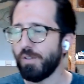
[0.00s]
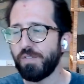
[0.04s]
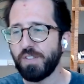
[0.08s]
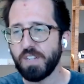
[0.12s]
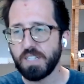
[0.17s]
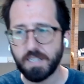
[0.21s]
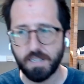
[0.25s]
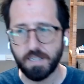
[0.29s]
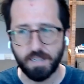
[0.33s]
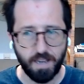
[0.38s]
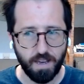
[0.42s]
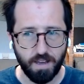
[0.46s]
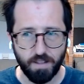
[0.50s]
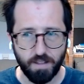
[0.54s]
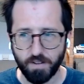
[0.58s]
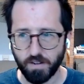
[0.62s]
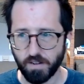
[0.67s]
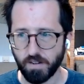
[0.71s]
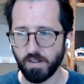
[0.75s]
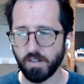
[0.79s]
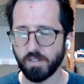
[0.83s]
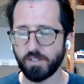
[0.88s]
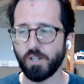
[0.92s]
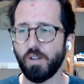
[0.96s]
how those all fit
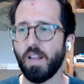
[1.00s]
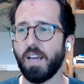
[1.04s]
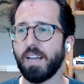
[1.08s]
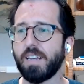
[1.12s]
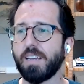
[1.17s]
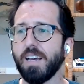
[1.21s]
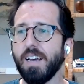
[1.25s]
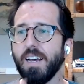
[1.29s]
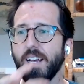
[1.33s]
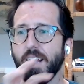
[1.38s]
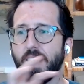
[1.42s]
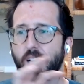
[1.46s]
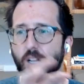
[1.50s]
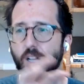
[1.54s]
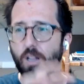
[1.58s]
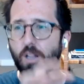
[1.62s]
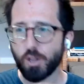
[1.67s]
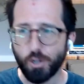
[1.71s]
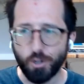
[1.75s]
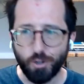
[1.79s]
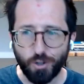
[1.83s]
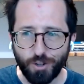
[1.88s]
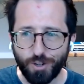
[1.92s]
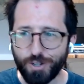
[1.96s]
together. So like
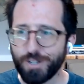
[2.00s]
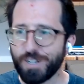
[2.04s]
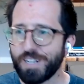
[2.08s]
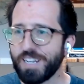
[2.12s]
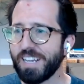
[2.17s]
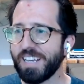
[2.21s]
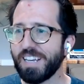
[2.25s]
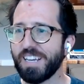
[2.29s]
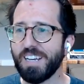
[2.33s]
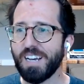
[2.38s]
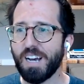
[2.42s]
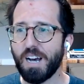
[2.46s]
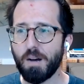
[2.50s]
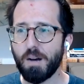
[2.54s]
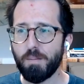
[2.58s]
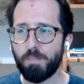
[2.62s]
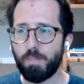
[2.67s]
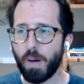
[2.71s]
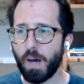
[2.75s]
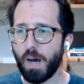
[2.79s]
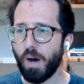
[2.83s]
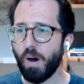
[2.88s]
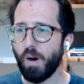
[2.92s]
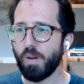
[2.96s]

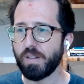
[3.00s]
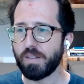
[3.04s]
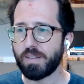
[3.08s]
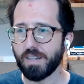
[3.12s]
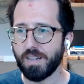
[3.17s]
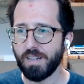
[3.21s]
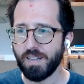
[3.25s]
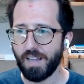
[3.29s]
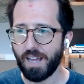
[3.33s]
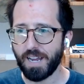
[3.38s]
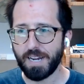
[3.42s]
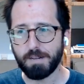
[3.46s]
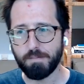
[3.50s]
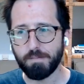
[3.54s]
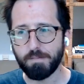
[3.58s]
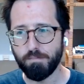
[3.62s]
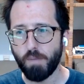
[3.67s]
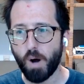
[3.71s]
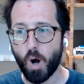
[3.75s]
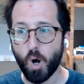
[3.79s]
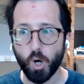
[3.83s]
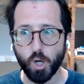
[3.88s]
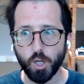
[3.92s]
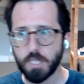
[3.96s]
learning about the
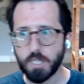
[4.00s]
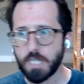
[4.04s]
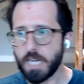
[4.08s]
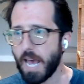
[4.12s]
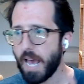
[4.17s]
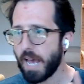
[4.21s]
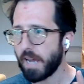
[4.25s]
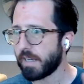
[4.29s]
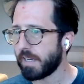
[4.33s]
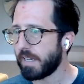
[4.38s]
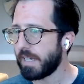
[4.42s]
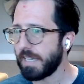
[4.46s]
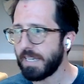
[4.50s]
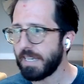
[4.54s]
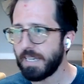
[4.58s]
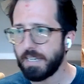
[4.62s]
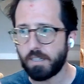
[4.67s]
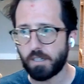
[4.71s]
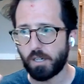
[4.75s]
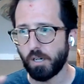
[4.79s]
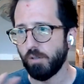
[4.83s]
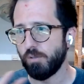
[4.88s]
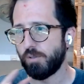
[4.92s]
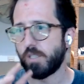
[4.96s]
like
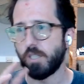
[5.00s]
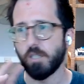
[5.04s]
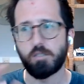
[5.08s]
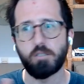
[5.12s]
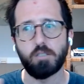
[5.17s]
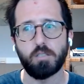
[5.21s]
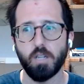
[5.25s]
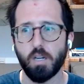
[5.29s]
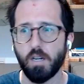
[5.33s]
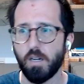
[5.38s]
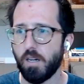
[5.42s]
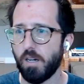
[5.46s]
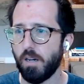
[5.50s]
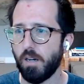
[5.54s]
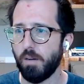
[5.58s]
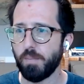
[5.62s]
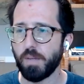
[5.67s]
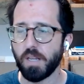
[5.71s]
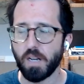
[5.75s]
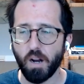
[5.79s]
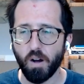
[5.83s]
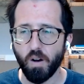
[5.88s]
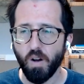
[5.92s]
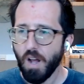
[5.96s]
martech
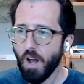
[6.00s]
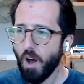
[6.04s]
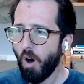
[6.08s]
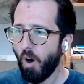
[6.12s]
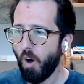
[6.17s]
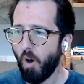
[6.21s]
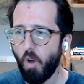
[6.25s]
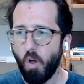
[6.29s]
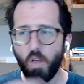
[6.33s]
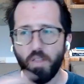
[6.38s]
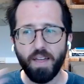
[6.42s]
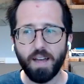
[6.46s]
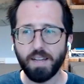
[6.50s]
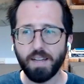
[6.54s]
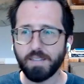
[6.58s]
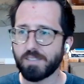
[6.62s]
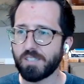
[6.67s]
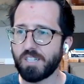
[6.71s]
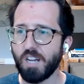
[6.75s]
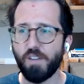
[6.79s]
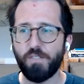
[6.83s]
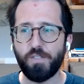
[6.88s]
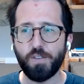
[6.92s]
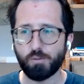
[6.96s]
ecosystem you know
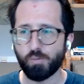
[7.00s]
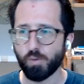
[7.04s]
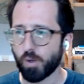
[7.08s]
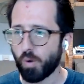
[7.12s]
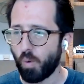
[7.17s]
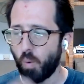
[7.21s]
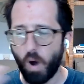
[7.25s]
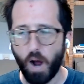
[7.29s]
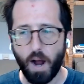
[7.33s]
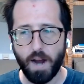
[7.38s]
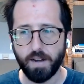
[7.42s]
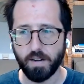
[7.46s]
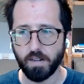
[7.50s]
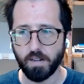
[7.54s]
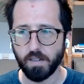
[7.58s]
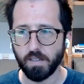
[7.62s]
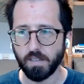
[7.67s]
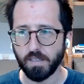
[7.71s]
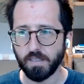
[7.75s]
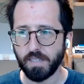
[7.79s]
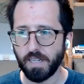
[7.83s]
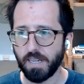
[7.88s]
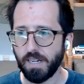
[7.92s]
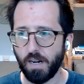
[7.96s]
all that stuff is
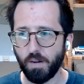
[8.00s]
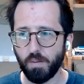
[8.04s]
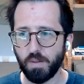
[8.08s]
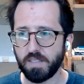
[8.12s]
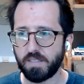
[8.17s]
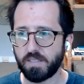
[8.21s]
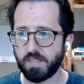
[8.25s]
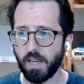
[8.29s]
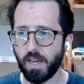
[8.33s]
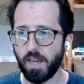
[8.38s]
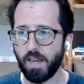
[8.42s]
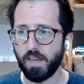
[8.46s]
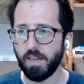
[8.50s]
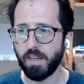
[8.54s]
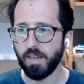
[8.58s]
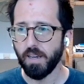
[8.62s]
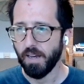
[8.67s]
required and i would